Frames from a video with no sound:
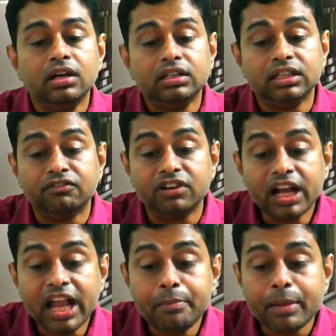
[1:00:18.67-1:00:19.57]
The
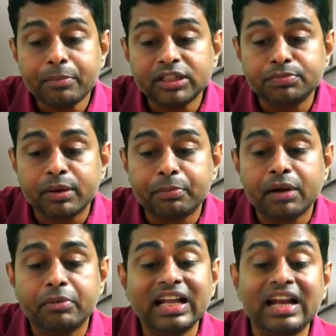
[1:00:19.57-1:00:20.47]
working papers prepared
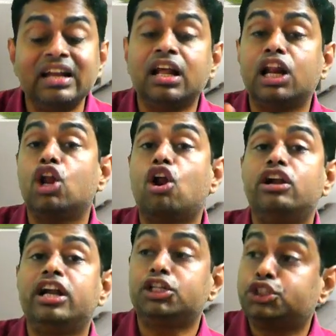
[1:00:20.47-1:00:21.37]
by the internal
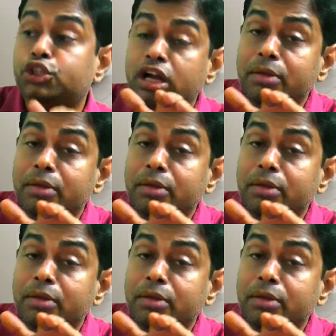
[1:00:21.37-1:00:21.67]
auditor should